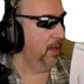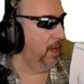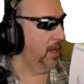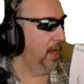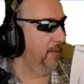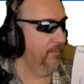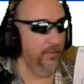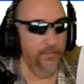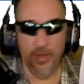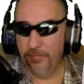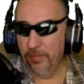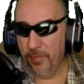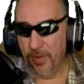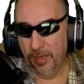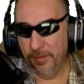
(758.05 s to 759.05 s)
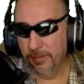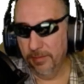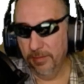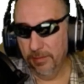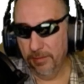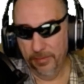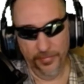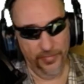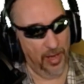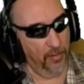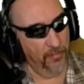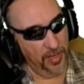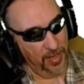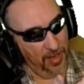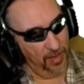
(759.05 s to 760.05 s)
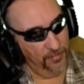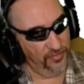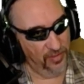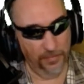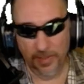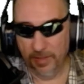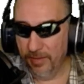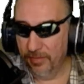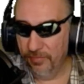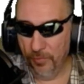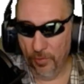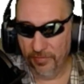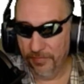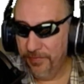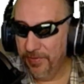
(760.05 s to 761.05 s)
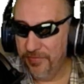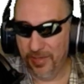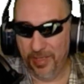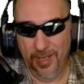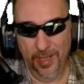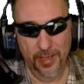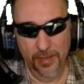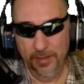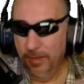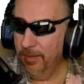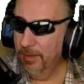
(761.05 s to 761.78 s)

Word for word: I would have never bothered because I already have something that's more sophisticated,